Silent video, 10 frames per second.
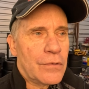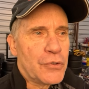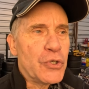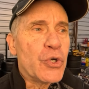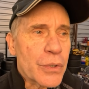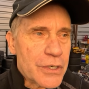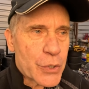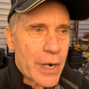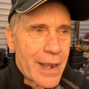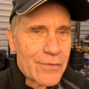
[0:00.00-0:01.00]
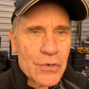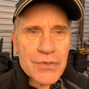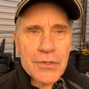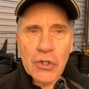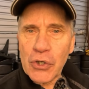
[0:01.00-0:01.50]
newer
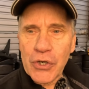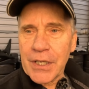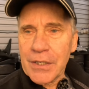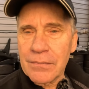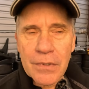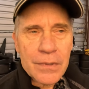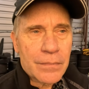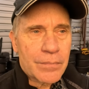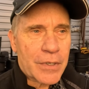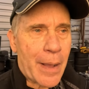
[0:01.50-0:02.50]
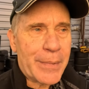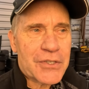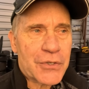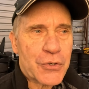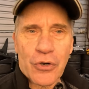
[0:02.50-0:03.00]
drivers, learning, coming
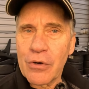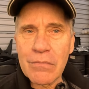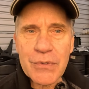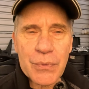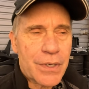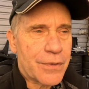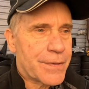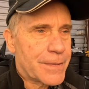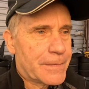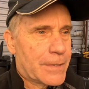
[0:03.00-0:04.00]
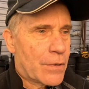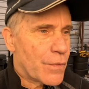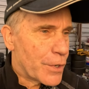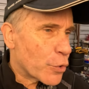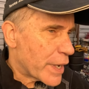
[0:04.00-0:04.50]
to terms with
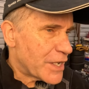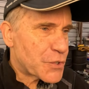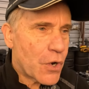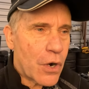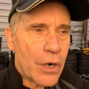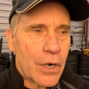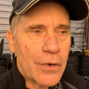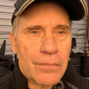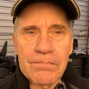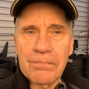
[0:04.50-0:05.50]
their race car,